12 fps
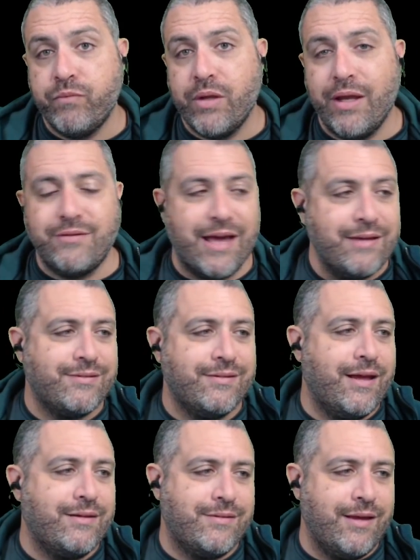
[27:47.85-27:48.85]

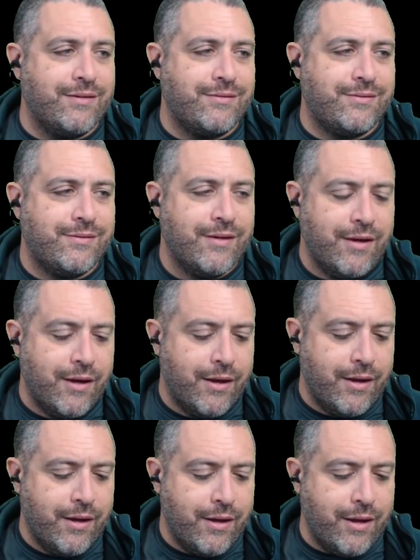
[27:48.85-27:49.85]
It's
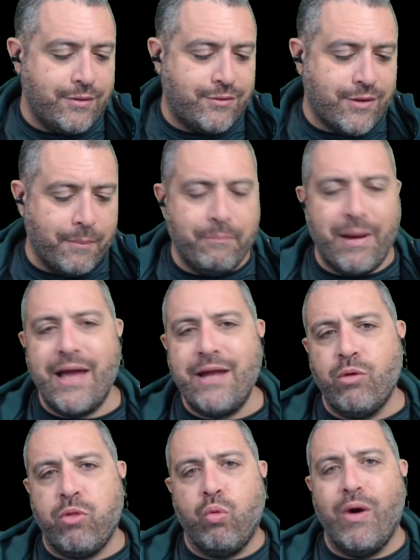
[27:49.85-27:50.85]
combined
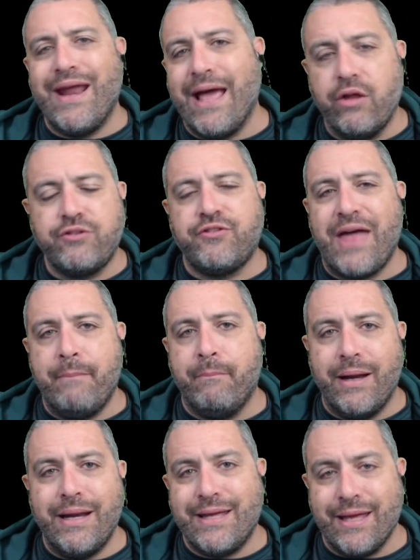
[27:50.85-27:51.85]
with what else that
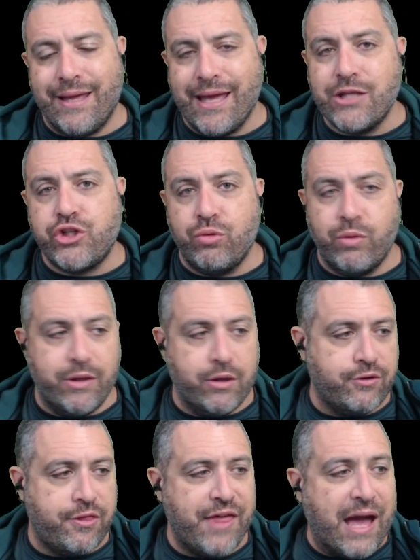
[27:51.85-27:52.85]
money can get you when
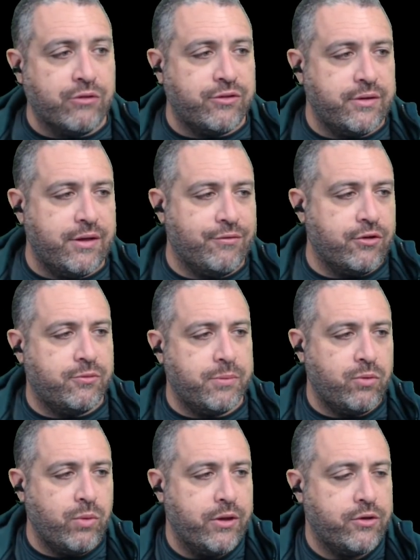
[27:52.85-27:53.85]
there's 1,000 difference
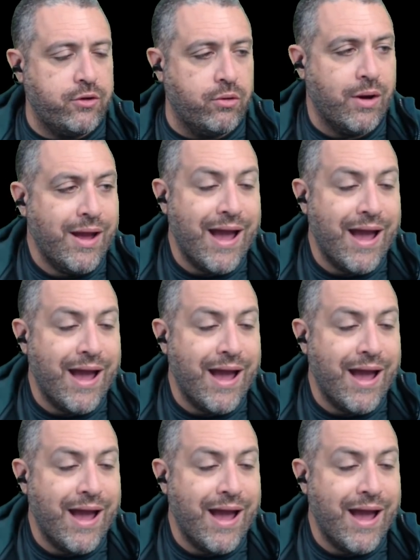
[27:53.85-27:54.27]
between the two.